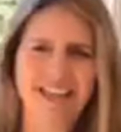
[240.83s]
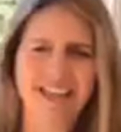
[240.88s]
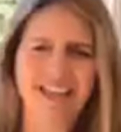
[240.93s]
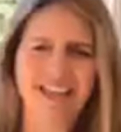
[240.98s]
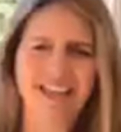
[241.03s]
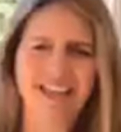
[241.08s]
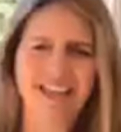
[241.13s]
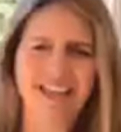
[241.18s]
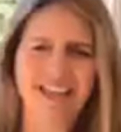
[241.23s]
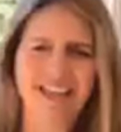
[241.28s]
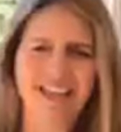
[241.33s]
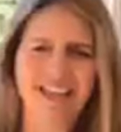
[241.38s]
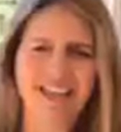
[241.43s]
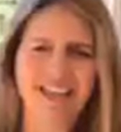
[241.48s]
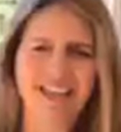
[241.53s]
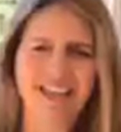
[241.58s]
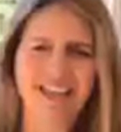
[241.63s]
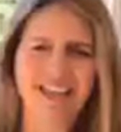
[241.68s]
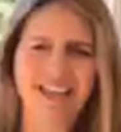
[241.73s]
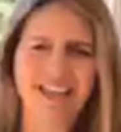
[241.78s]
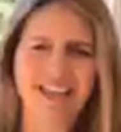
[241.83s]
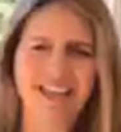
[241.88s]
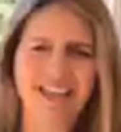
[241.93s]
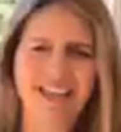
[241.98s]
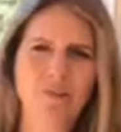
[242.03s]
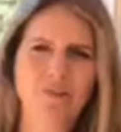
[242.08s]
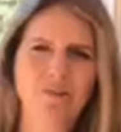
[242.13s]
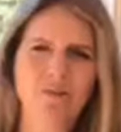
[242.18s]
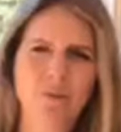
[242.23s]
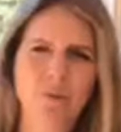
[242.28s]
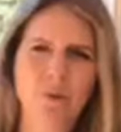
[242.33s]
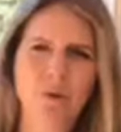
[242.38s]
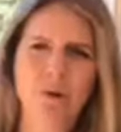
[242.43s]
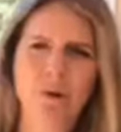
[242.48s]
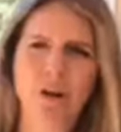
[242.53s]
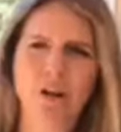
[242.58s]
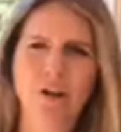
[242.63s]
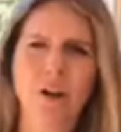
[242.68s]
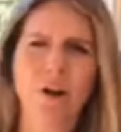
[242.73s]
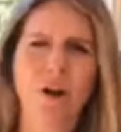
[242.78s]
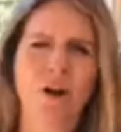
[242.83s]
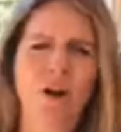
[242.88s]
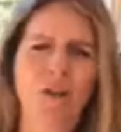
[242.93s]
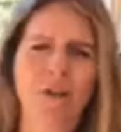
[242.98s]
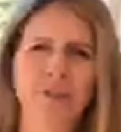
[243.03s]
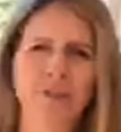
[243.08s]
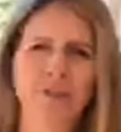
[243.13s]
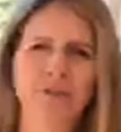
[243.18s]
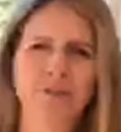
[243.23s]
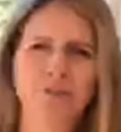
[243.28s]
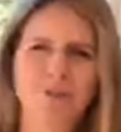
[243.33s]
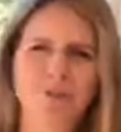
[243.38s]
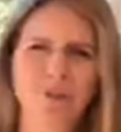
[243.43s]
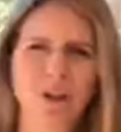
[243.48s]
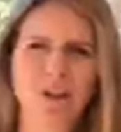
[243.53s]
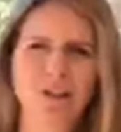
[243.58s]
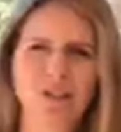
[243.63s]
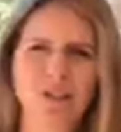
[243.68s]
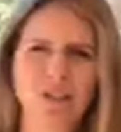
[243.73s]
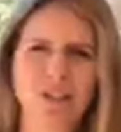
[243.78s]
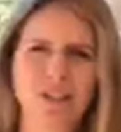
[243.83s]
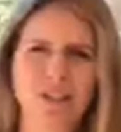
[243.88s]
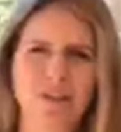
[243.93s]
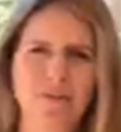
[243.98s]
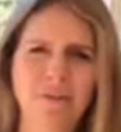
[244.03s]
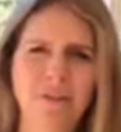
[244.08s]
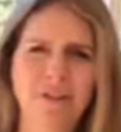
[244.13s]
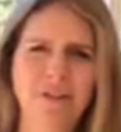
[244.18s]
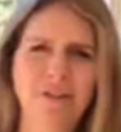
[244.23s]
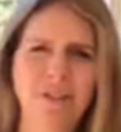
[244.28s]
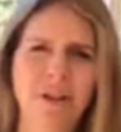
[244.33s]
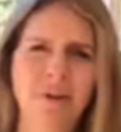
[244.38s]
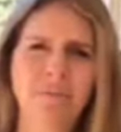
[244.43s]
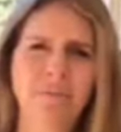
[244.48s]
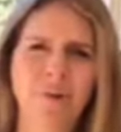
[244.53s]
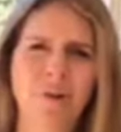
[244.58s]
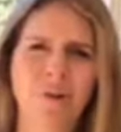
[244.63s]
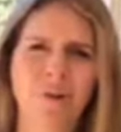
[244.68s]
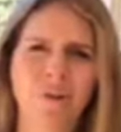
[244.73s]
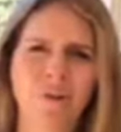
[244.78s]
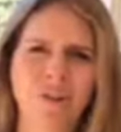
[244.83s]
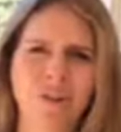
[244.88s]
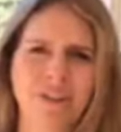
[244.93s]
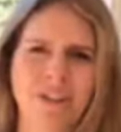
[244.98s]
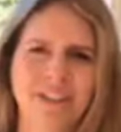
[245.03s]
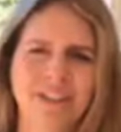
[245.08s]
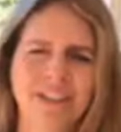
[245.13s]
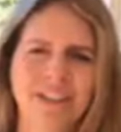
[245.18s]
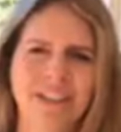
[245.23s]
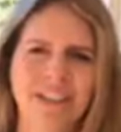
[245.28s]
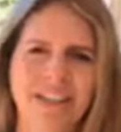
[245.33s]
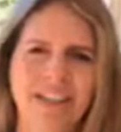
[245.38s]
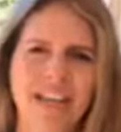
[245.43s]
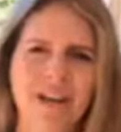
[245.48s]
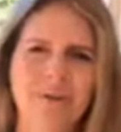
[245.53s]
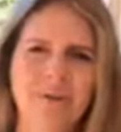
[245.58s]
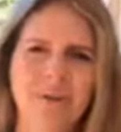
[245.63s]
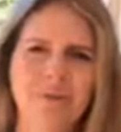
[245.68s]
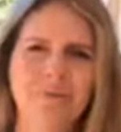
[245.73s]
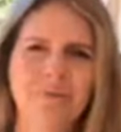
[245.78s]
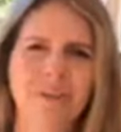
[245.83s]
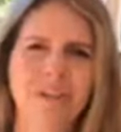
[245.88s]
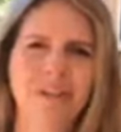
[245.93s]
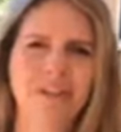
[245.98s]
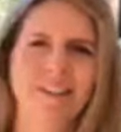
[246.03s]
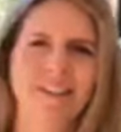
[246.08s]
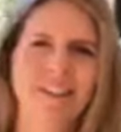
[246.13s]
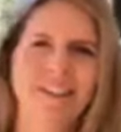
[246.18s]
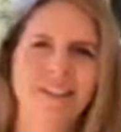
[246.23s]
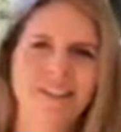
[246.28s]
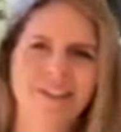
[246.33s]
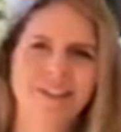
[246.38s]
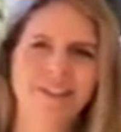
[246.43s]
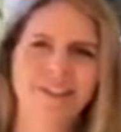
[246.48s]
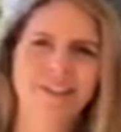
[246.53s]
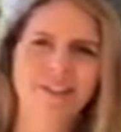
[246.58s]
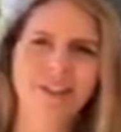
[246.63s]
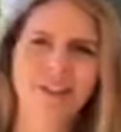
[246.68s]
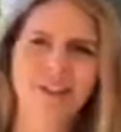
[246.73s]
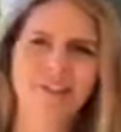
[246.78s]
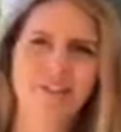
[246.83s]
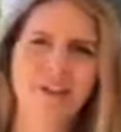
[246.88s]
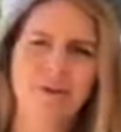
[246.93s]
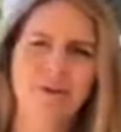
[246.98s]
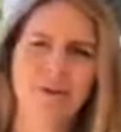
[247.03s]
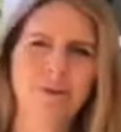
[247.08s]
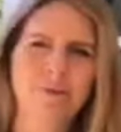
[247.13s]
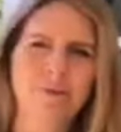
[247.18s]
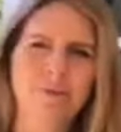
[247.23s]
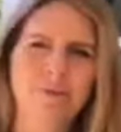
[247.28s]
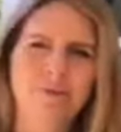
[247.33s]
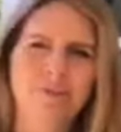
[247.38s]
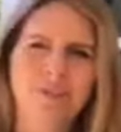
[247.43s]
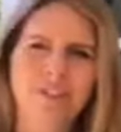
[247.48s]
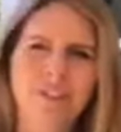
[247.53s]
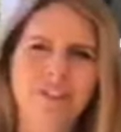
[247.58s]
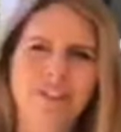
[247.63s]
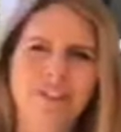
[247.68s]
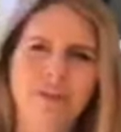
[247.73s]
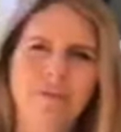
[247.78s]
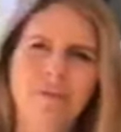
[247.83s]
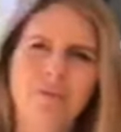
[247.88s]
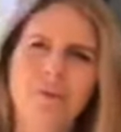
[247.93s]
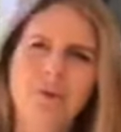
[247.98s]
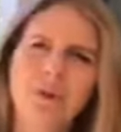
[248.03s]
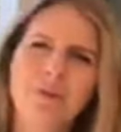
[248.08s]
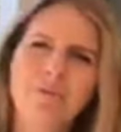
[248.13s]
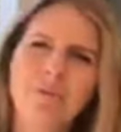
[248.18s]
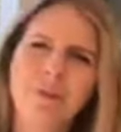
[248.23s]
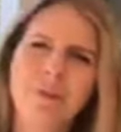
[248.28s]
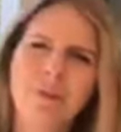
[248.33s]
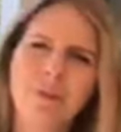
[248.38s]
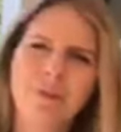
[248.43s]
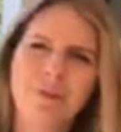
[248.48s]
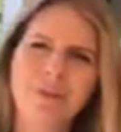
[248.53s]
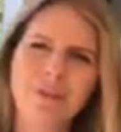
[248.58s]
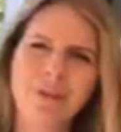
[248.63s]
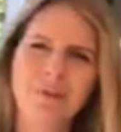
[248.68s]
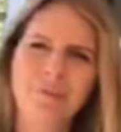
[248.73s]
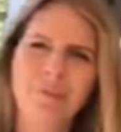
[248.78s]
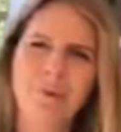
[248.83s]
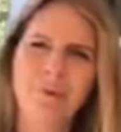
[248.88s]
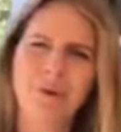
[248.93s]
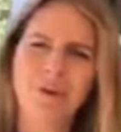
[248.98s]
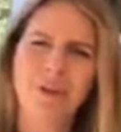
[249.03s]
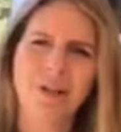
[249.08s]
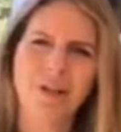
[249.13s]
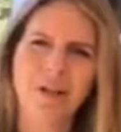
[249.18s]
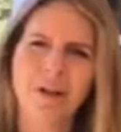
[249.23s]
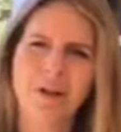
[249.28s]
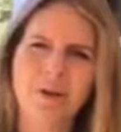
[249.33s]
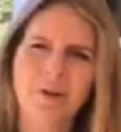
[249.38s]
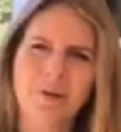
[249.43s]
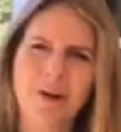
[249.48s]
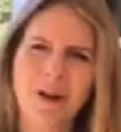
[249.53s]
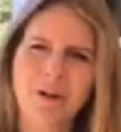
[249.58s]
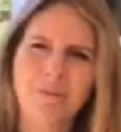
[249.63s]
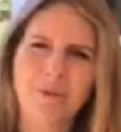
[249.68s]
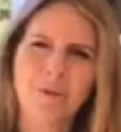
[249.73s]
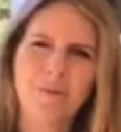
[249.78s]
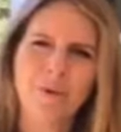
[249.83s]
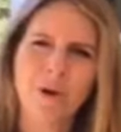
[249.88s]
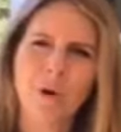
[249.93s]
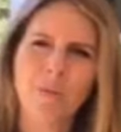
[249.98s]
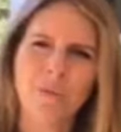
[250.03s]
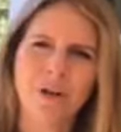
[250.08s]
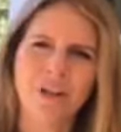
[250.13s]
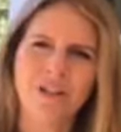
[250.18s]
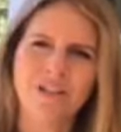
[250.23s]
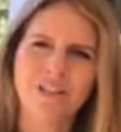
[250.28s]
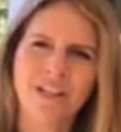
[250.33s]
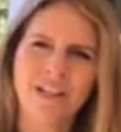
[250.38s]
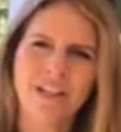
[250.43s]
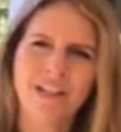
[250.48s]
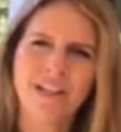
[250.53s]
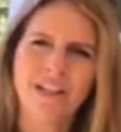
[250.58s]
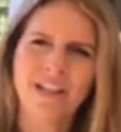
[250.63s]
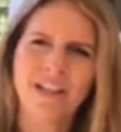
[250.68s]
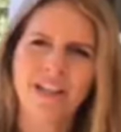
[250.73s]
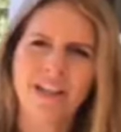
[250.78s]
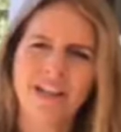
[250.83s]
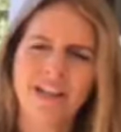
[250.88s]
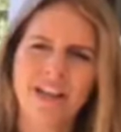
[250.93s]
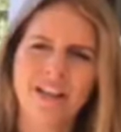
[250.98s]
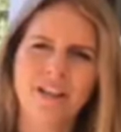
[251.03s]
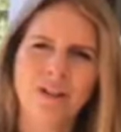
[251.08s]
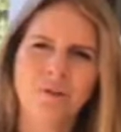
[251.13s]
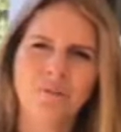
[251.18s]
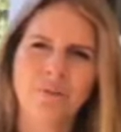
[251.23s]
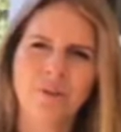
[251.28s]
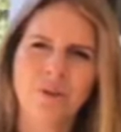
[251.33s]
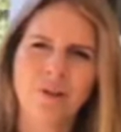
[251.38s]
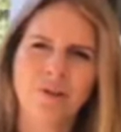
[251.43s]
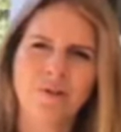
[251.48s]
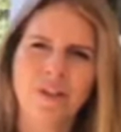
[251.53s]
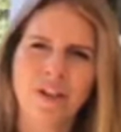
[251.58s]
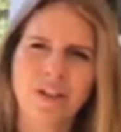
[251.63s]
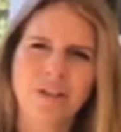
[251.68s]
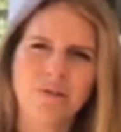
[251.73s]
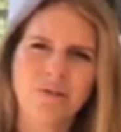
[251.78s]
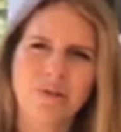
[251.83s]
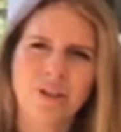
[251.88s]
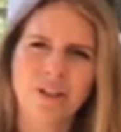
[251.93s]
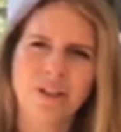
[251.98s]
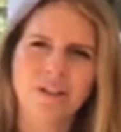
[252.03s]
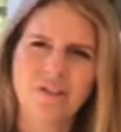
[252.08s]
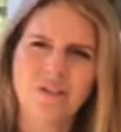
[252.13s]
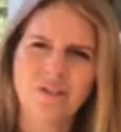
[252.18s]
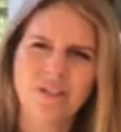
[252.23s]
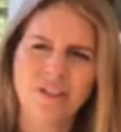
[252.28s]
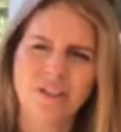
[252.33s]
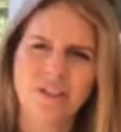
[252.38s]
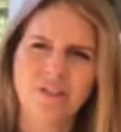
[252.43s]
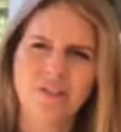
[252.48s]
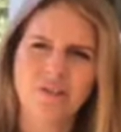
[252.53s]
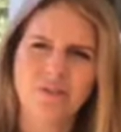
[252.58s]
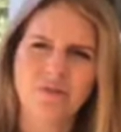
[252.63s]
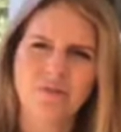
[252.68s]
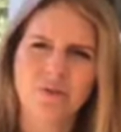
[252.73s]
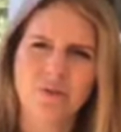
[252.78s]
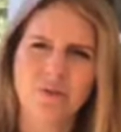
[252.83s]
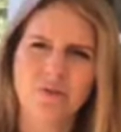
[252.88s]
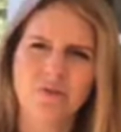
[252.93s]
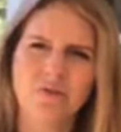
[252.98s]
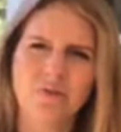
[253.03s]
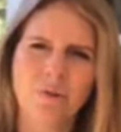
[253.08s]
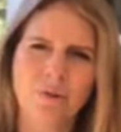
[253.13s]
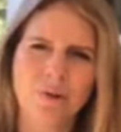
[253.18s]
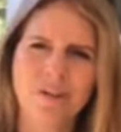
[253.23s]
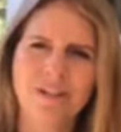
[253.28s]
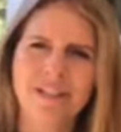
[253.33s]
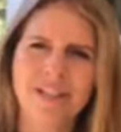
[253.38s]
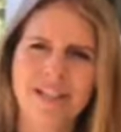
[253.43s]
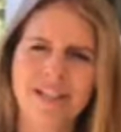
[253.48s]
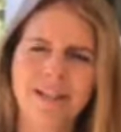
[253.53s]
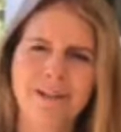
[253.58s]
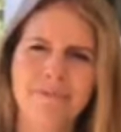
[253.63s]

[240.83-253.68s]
in 84 and all the destruction of the temple, it would be later that we would see them rebuild the temple in an incredible moment in the book of Ezra 6, verse 14.